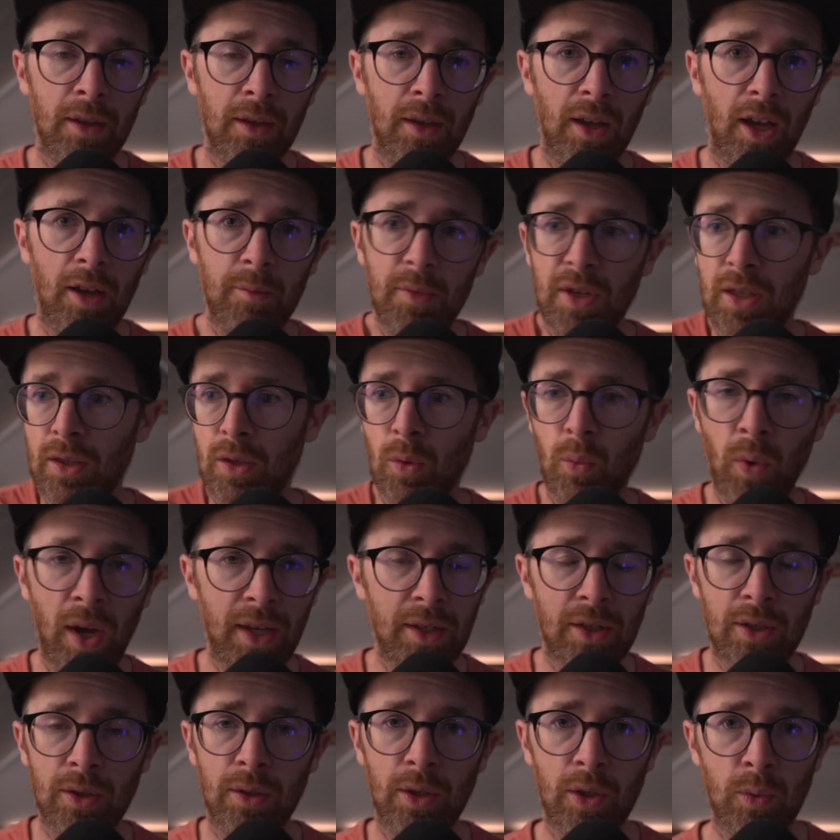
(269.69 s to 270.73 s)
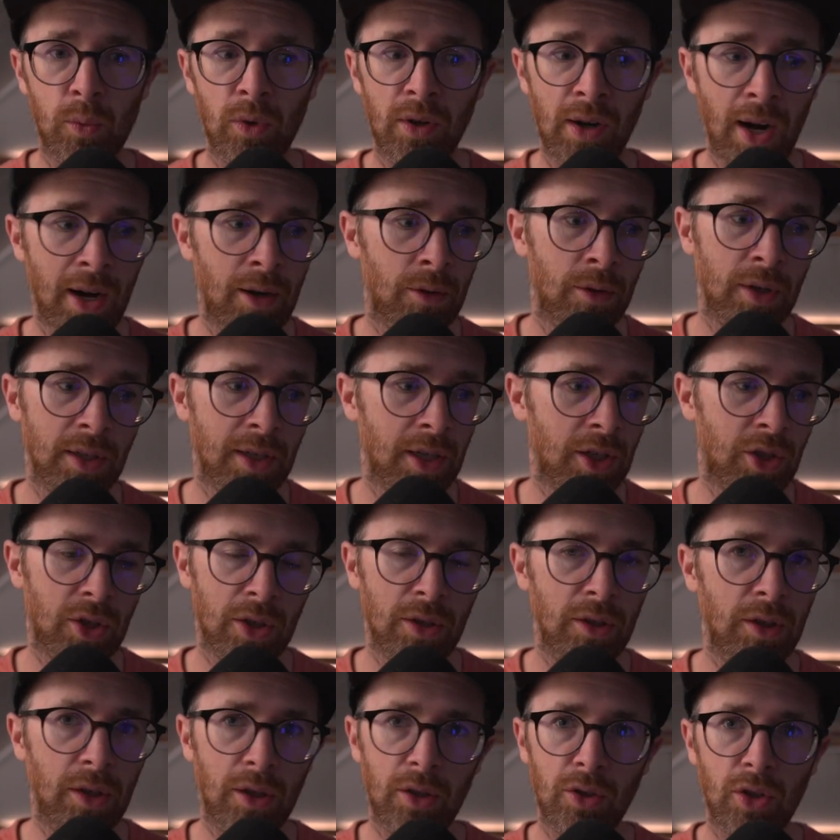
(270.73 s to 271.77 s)
I mean, the wetsuits were our
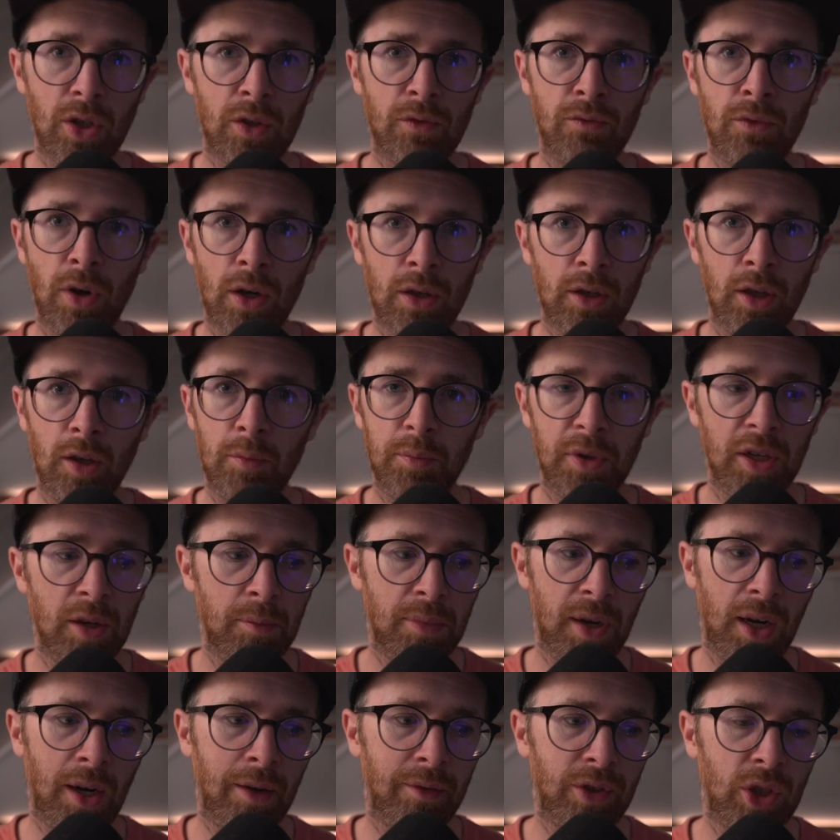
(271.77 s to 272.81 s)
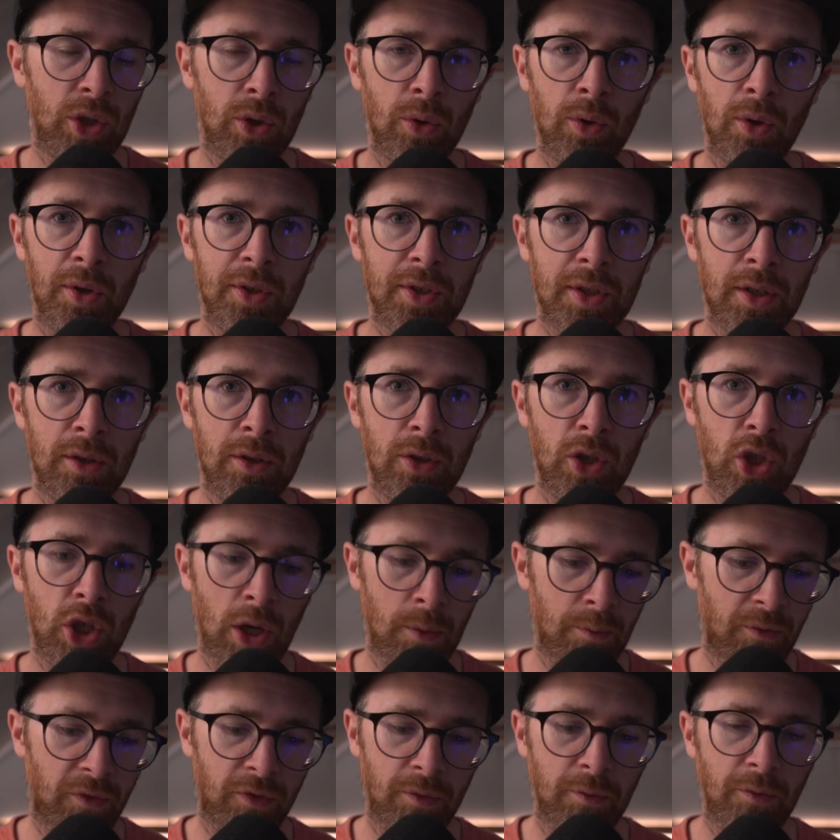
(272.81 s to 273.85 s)
addition. You can just rock up in a pair of shorts and
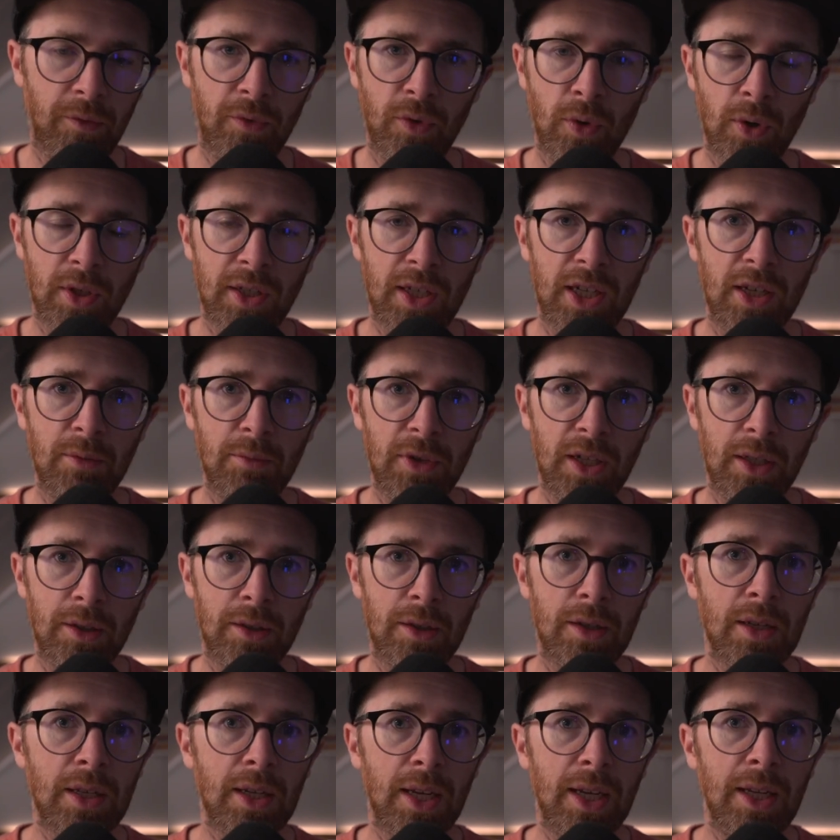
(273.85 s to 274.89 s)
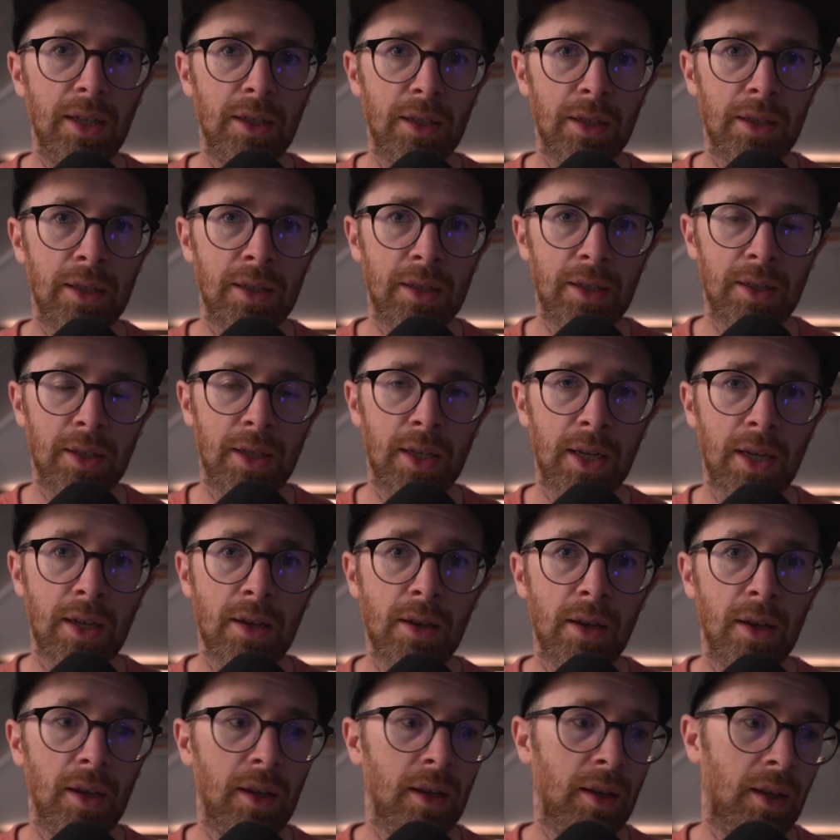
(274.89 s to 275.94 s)
jump from 14 meters into the sea.
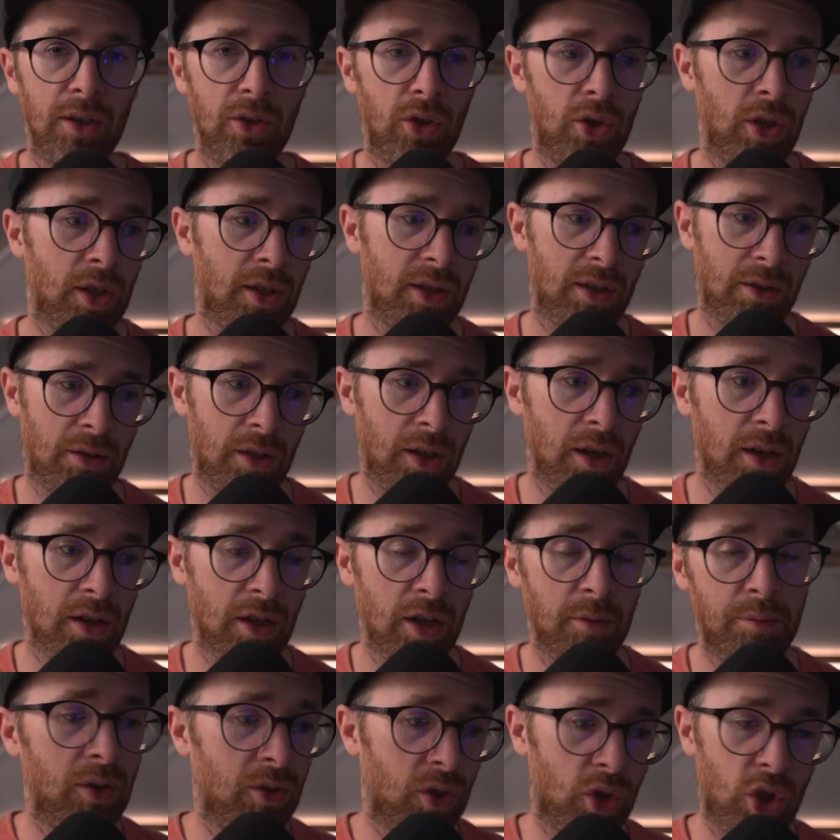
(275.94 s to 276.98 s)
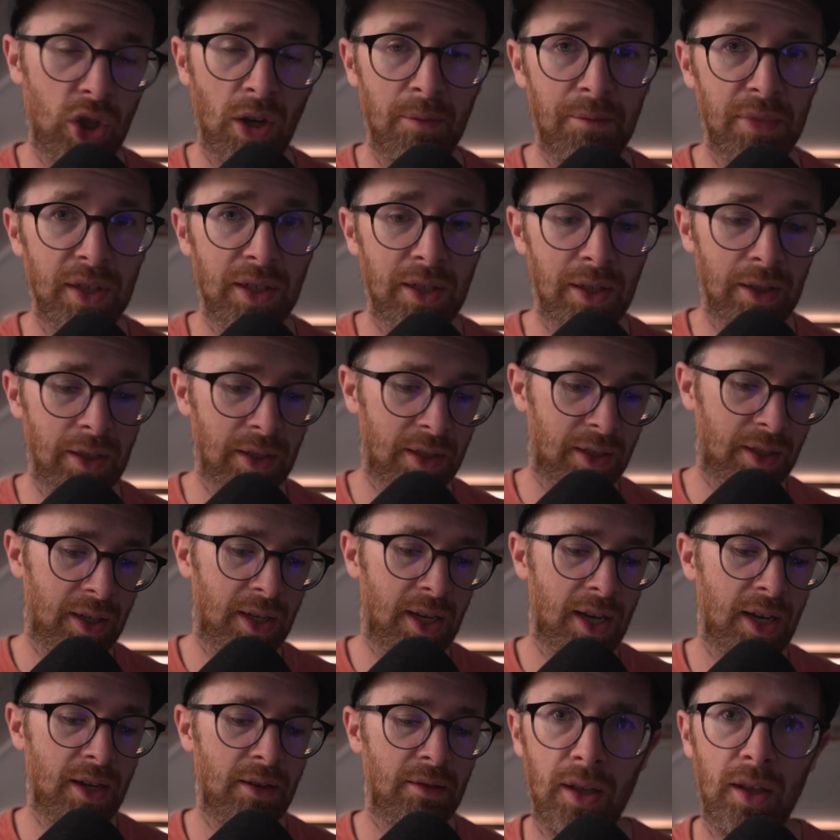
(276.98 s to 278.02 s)
Just turn up, jump into the
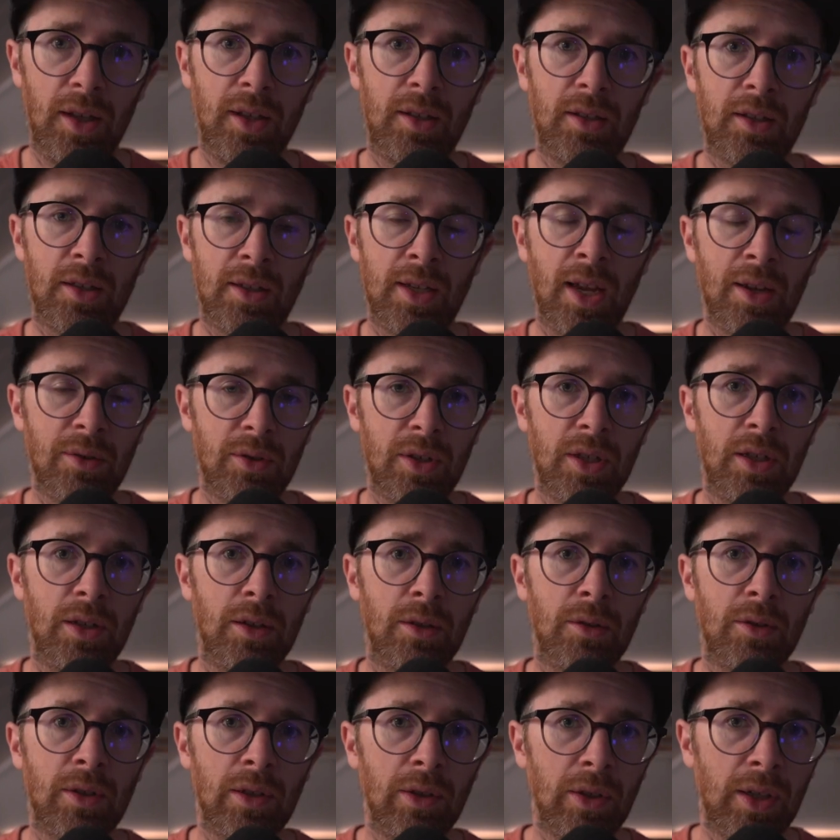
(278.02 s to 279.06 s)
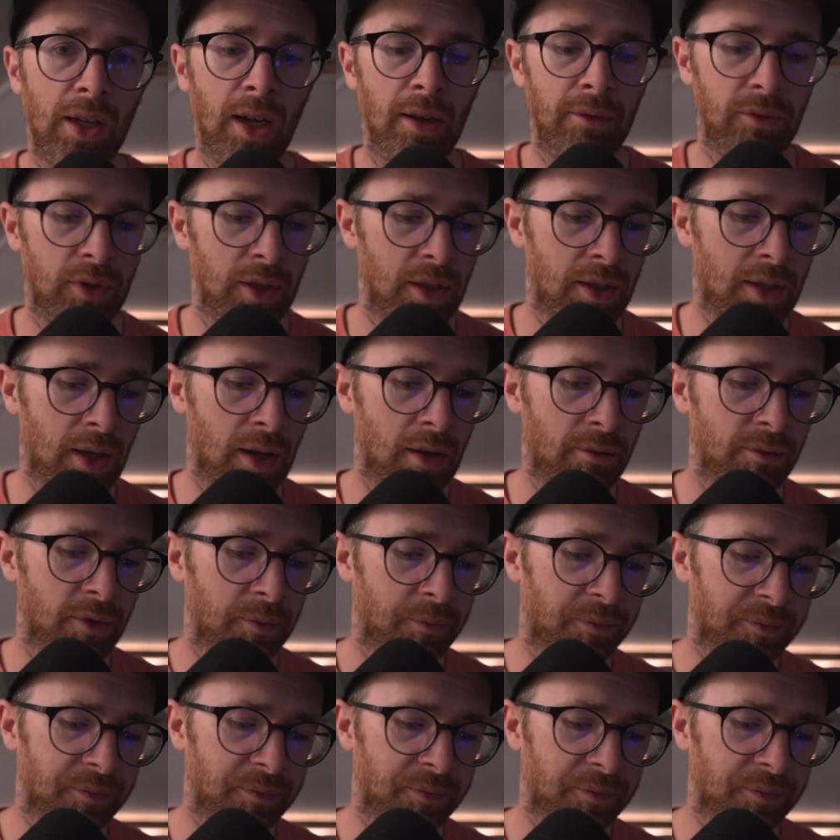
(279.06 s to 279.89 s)
sea. It's down to you to look after yourself.